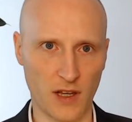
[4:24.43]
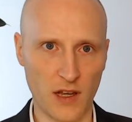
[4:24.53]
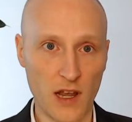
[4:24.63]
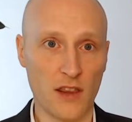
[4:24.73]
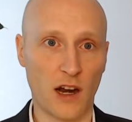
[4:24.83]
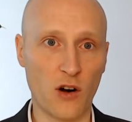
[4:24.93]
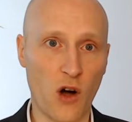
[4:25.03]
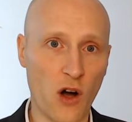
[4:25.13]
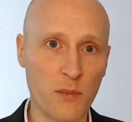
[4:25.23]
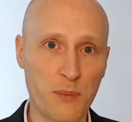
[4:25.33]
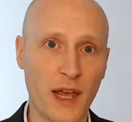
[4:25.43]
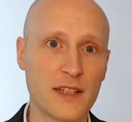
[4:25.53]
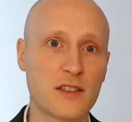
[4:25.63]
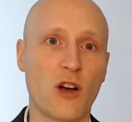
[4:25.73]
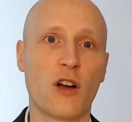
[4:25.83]
They are all
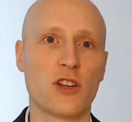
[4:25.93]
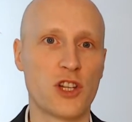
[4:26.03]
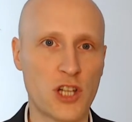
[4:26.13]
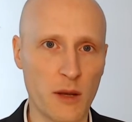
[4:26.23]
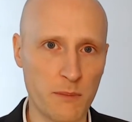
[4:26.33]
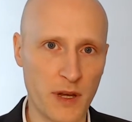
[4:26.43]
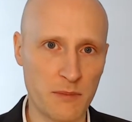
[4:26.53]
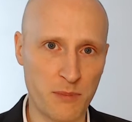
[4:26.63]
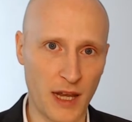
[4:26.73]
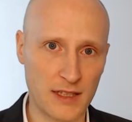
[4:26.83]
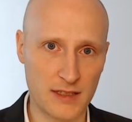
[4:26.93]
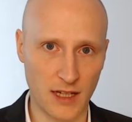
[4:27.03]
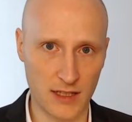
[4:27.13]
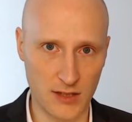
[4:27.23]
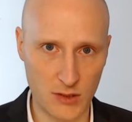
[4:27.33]
based on shipment-based
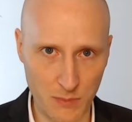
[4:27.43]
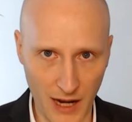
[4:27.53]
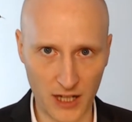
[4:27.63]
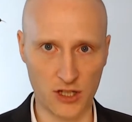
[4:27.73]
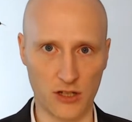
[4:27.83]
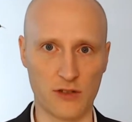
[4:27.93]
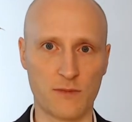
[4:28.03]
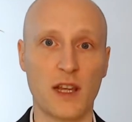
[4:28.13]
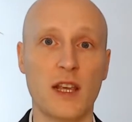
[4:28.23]
inspections,